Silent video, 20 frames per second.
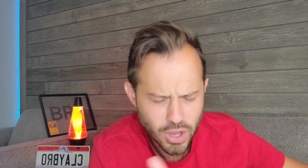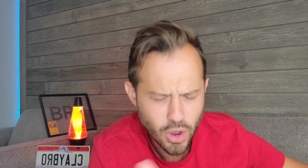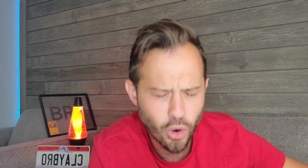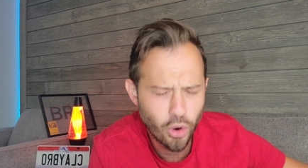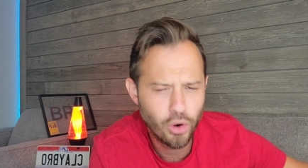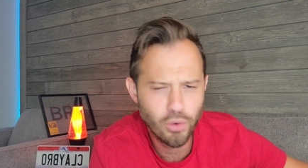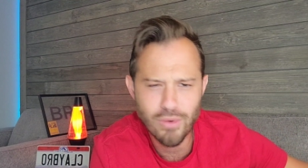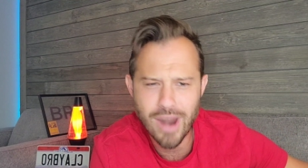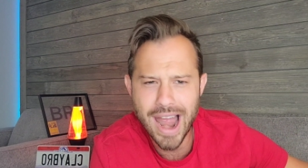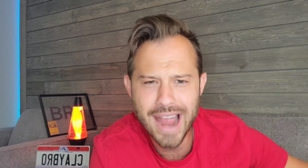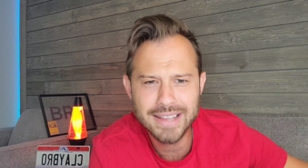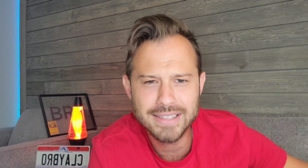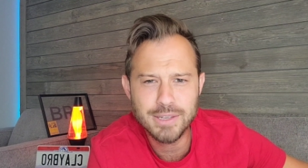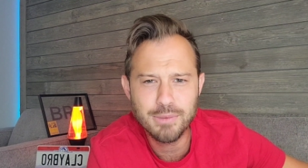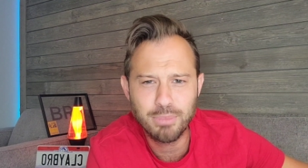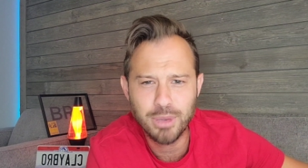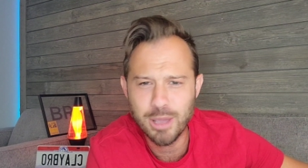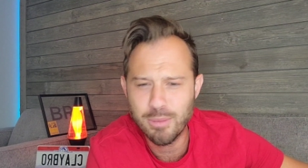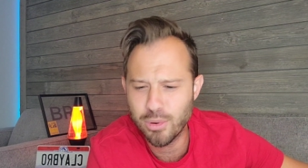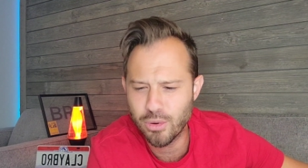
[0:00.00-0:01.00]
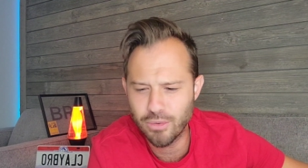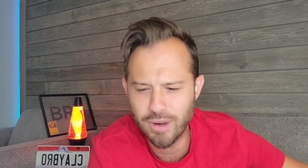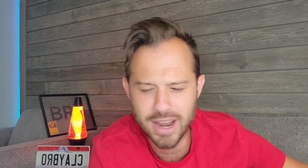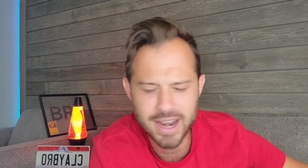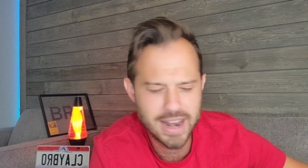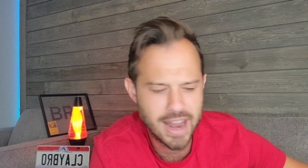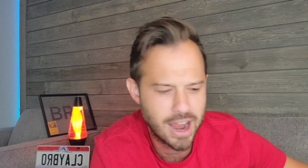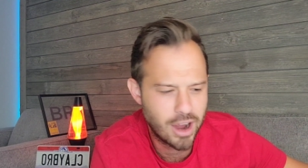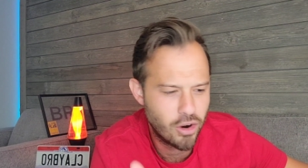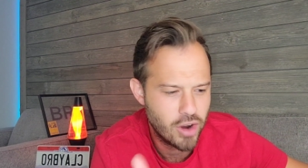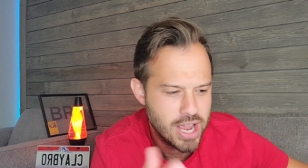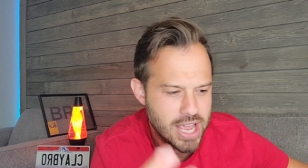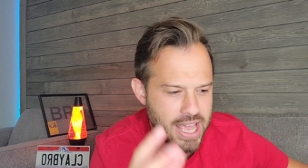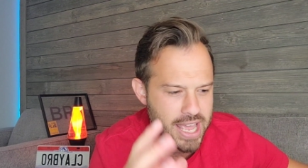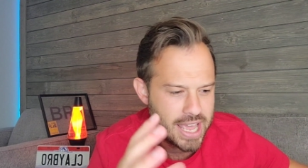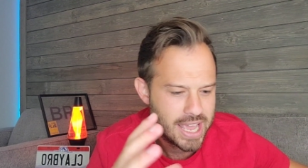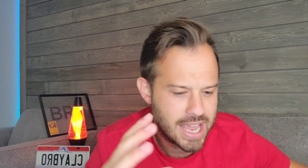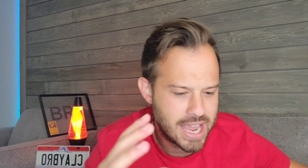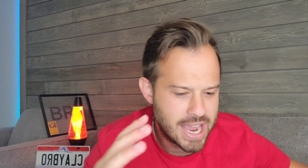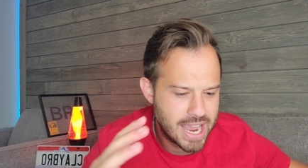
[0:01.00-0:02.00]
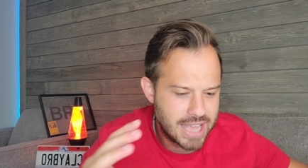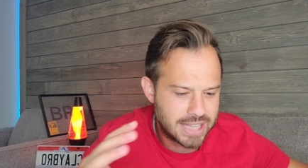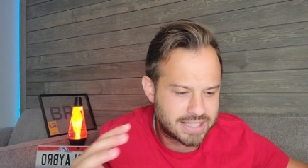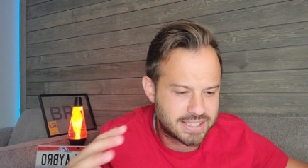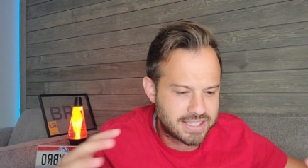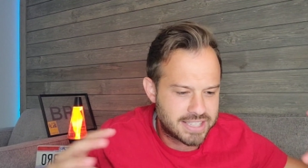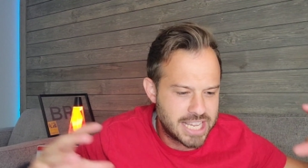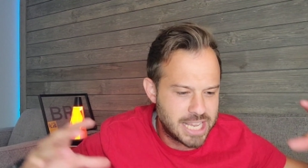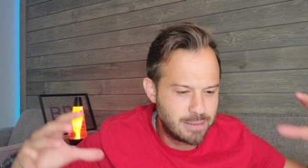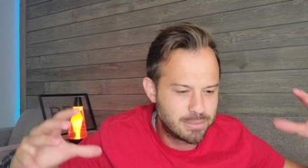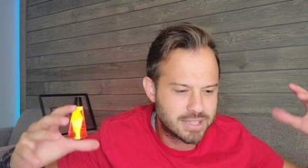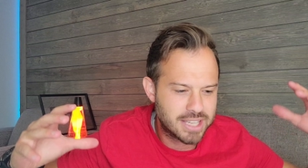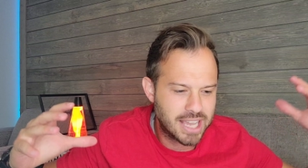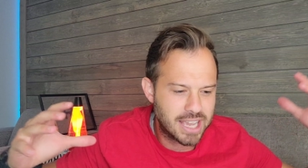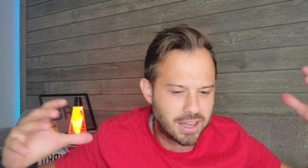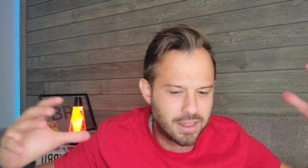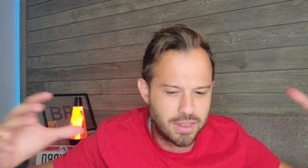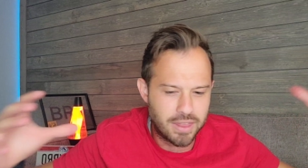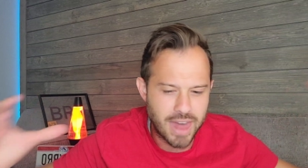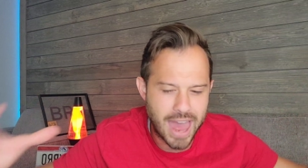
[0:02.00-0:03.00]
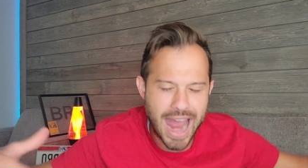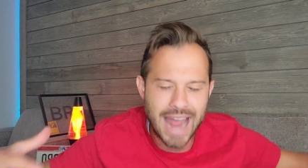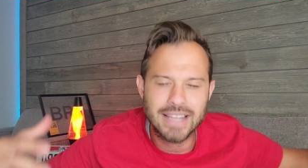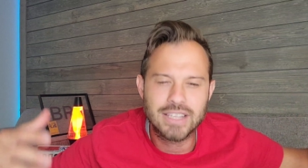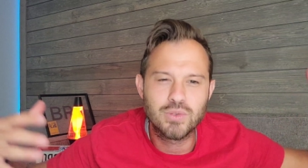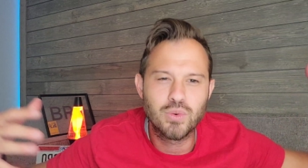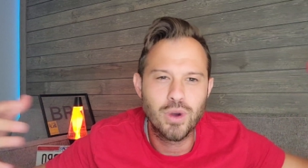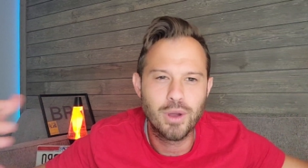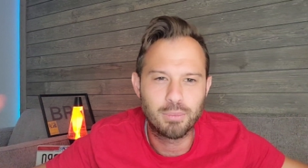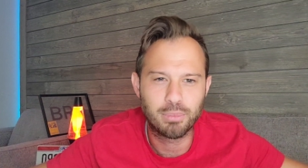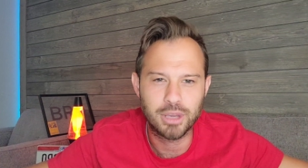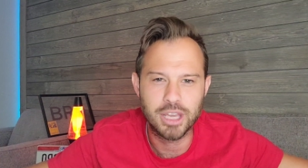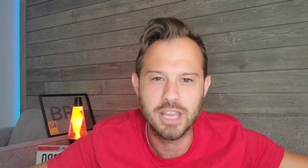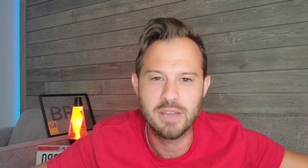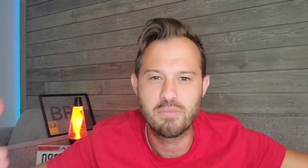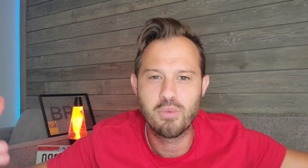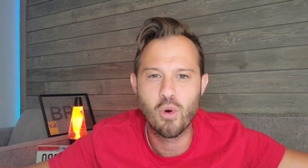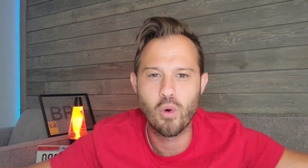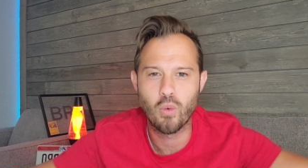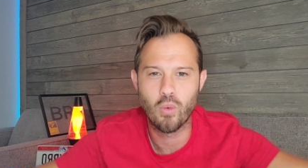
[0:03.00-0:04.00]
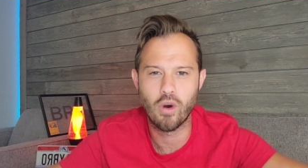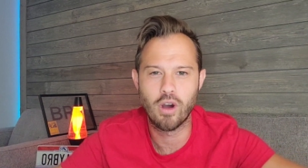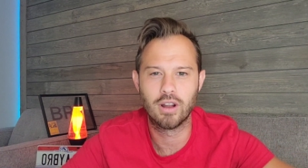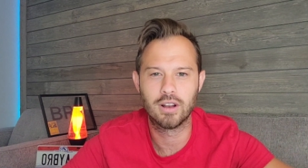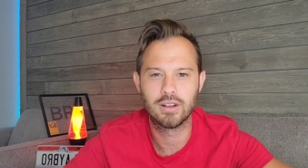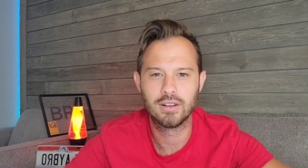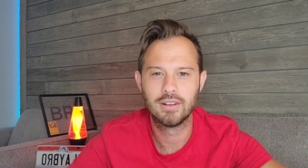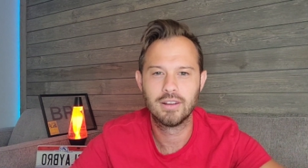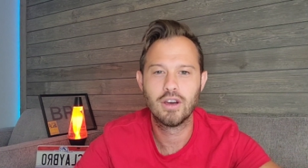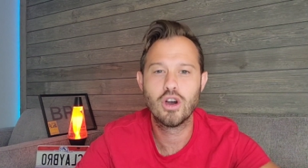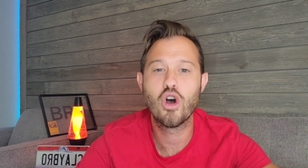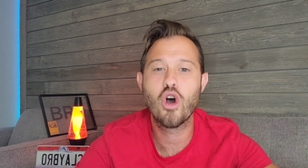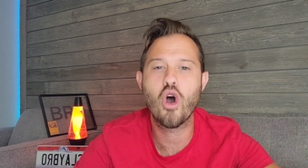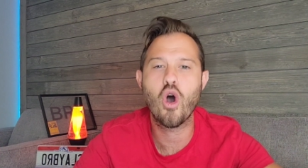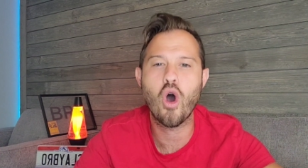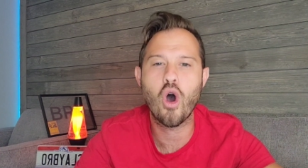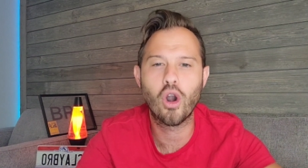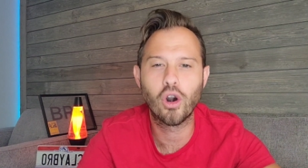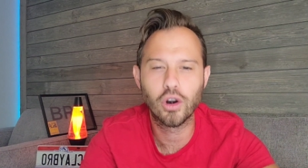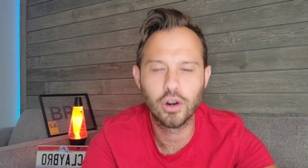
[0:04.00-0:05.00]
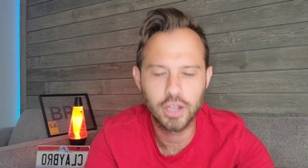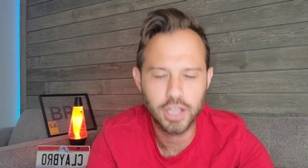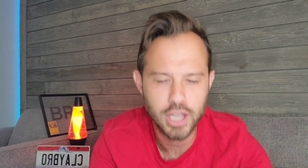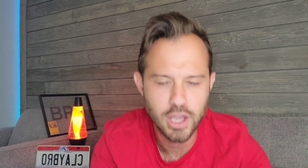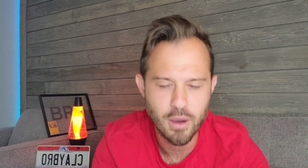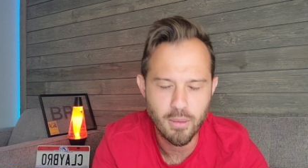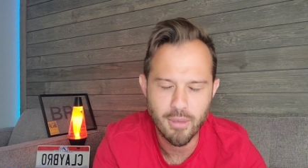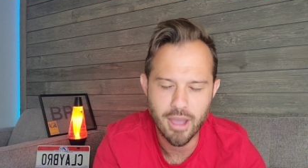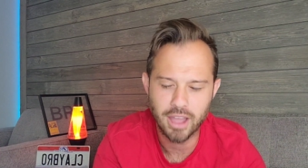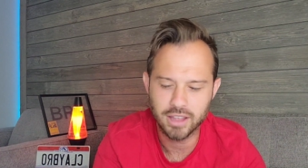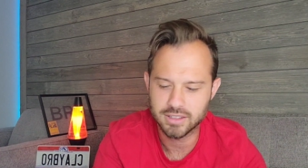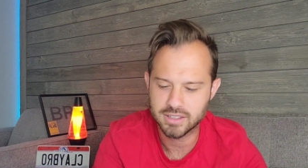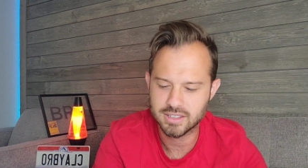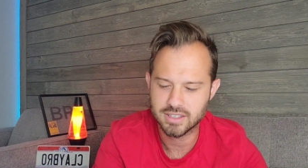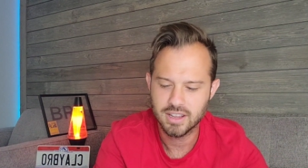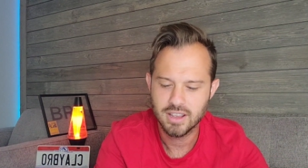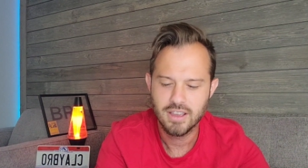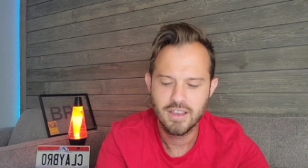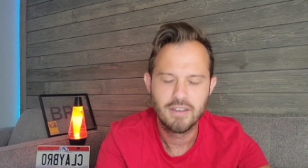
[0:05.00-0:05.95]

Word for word: or a rise in people right now. It, it seems like that's what people want arguments,